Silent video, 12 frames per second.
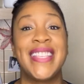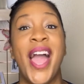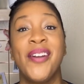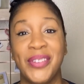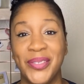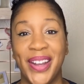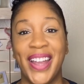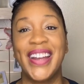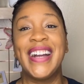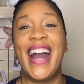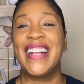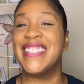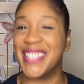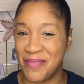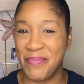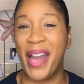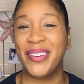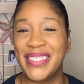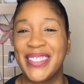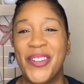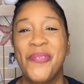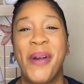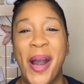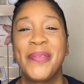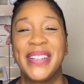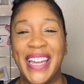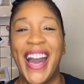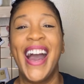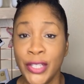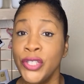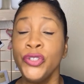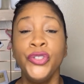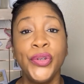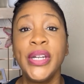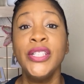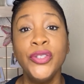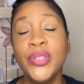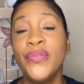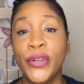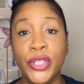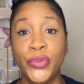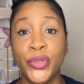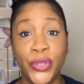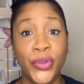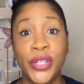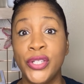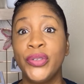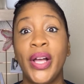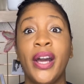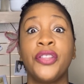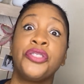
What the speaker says: everywhere. I took it back with the little mama, yeah. So you can use a virtual tour to do like a